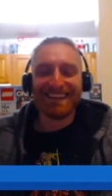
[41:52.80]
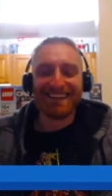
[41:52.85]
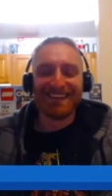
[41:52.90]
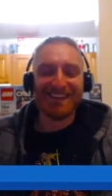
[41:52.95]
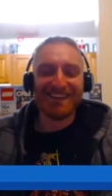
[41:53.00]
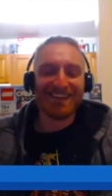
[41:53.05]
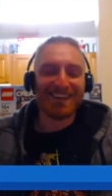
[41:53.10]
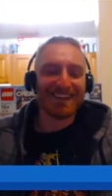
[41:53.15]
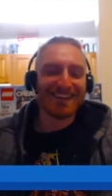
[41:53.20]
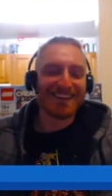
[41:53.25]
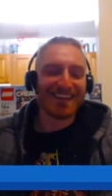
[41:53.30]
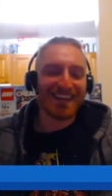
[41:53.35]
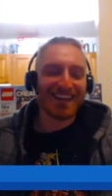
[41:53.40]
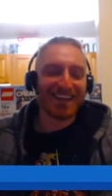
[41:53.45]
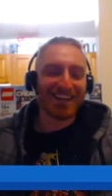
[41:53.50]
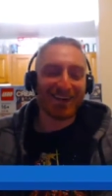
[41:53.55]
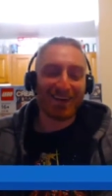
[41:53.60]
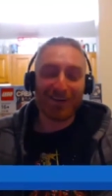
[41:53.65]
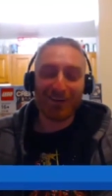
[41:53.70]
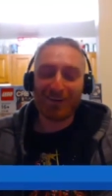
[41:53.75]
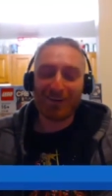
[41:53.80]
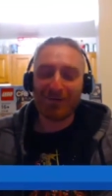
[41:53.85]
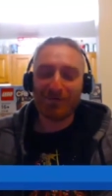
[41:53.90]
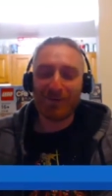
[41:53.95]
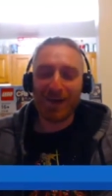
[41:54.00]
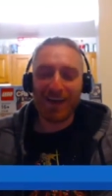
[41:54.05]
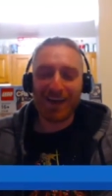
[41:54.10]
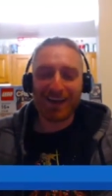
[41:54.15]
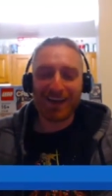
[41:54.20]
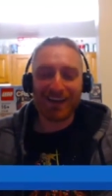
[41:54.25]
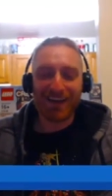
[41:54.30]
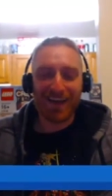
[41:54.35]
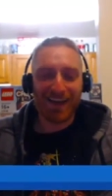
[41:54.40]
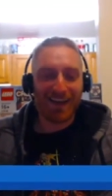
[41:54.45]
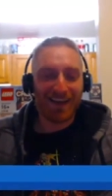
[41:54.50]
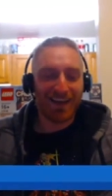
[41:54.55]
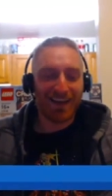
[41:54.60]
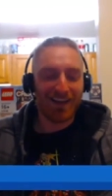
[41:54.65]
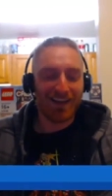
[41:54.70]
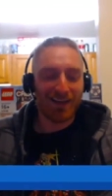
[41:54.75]
you can take all of bag
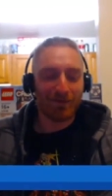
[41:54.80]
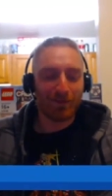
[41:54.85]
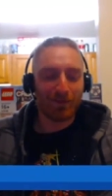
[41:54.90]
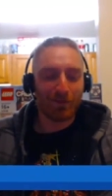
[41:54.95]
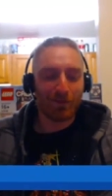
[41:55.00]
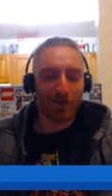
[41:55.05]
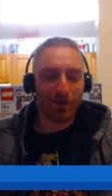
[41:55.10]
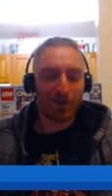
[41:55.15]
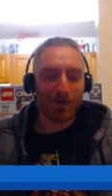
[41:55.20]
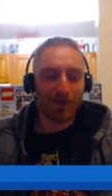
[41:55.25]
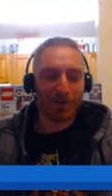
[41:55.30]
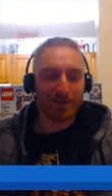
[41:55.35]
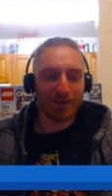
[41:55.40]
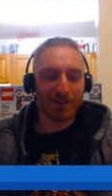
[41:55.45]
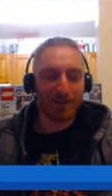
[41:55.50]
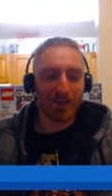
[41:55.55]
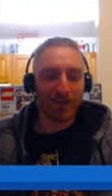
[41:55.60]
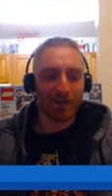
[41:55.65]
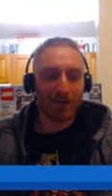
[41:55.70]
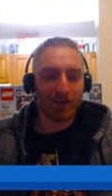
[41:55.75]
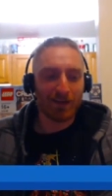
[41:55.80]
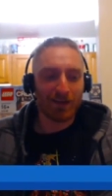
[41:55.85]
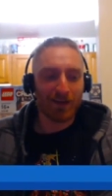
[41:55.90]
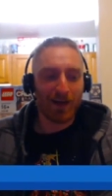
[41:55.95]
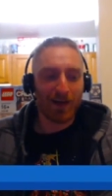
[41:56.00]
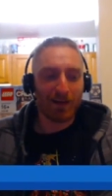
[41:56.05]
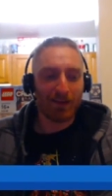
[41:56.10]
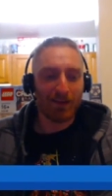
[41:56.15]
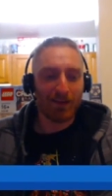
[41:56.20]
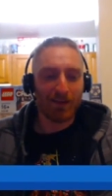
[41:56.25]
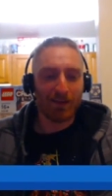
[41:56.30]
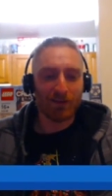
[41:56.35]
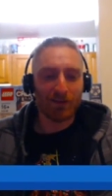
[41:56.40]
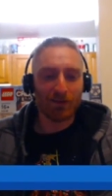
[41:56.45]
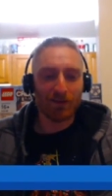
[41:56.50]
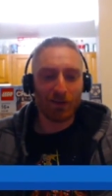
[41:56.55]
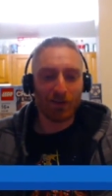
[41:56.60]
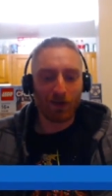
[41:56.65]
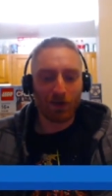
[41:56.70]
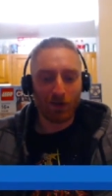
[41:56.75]
A and pour them out together, and then you
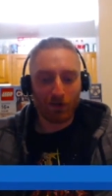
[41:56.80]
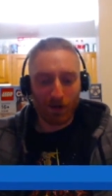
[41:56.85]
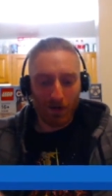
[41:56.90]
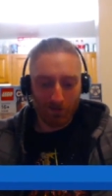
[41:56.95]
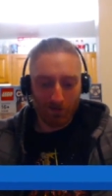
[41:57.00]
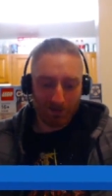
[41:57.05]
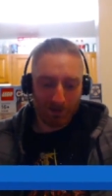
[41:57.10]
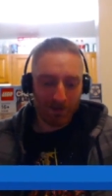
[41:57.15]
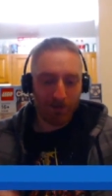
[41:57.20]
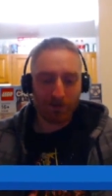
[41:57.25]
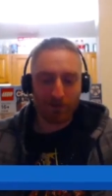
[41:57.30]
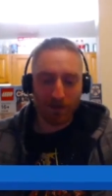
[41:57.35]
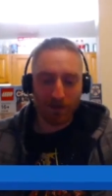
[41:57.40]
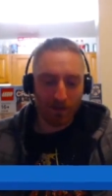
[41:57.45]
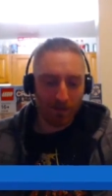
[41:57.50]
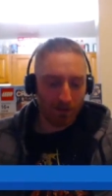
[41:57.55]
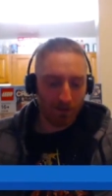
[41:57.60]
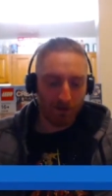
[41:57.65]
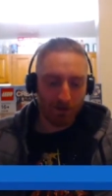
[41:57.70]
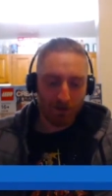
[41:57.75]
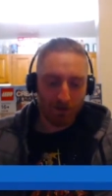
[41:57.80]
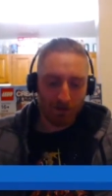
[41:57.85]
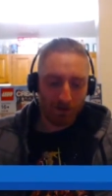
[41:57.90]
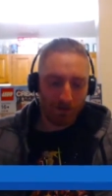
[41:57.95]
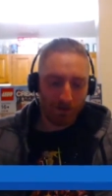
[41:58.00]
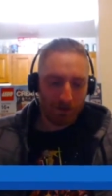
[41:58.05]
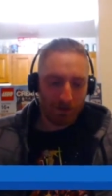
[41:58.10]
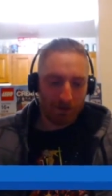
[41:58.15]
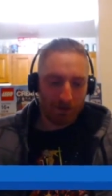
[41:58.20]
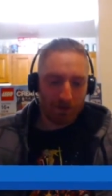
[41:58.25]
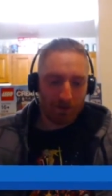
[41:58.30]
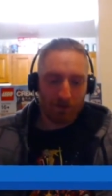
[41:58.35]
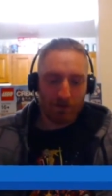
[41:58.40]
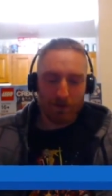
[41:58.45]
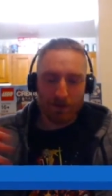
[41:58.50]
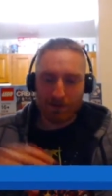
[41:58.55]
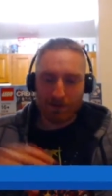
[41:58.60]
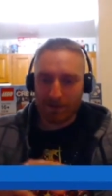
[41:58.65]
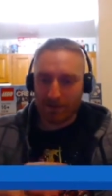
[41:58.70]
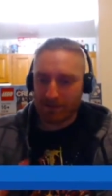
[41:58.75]
know everything there
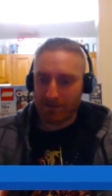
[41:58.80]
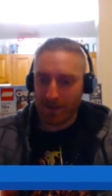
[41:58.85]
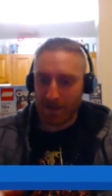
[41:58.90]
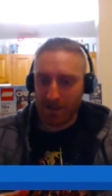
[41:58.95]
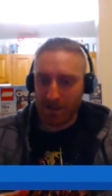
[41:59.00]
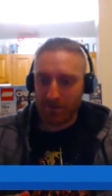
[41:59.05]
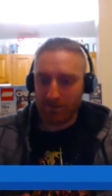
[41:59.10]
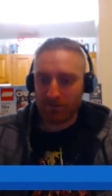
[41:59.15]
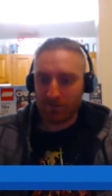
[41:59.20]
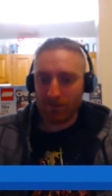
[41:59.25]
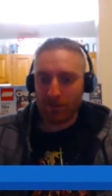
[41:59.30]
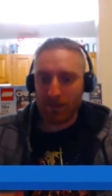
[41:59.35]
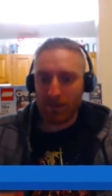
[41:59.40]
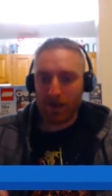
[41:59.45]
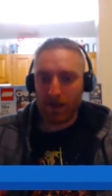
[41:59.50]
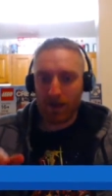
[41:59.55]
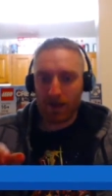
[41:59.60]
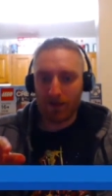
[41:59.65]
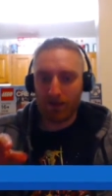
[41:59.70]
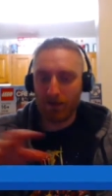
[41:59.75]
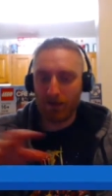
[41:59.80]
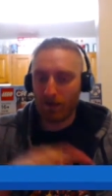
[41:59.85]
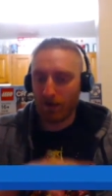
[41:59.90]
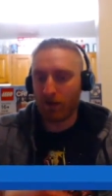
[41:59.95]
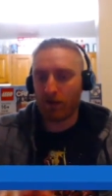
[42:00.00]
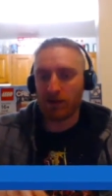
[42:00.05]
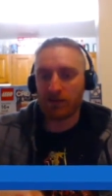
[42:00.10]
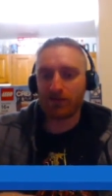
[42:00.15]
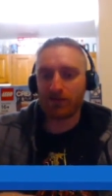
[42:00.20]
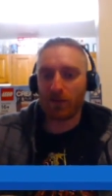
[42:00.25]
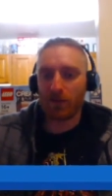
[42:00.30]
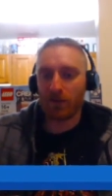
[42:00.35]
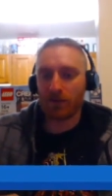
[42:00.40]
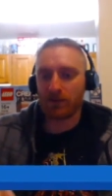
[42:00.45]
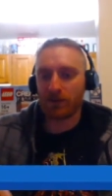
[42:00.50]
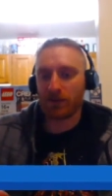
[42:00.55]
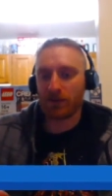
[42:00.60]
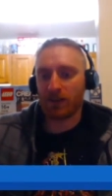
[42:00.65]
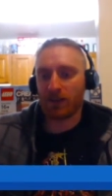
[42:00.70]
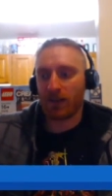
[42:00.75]
is the same, and none of those
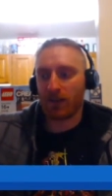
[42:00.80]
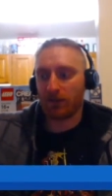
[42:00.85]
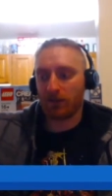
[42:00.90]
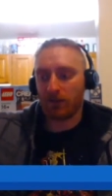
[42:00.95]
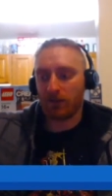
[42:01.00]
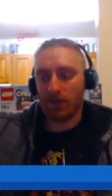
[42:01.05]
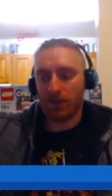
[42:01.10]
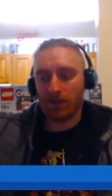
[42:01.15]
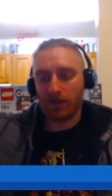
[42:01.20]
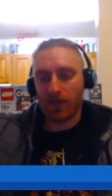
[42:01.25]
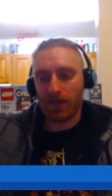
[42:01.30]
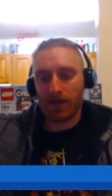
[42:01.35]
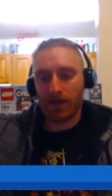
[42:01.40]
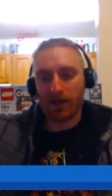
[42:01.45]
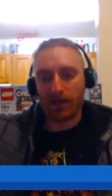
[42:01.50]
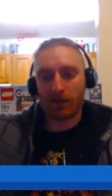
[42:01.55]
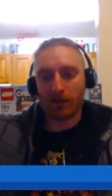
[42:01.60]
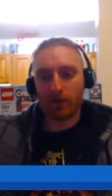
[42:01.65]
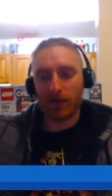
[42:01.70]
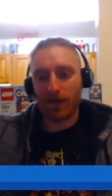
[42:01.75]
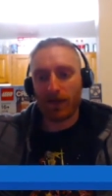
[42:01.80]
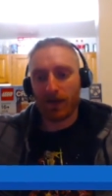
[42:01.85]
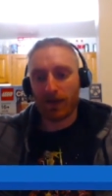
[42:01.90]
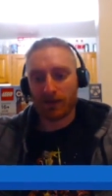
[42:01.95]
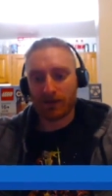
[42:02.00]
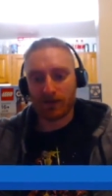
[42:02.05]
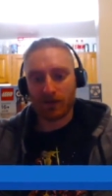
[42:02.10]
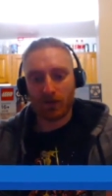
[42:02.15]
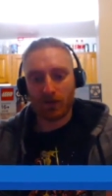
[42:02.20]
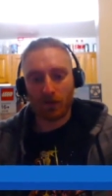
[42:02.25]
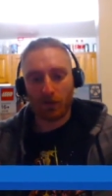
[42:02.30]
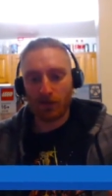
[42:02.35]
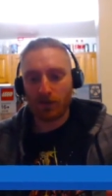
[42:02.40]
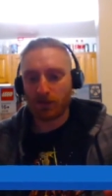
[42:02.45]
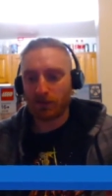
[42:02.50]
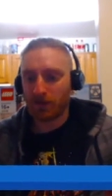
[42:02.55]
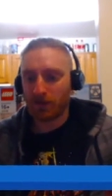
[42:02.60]
parts are going to get in any other bags. So once you're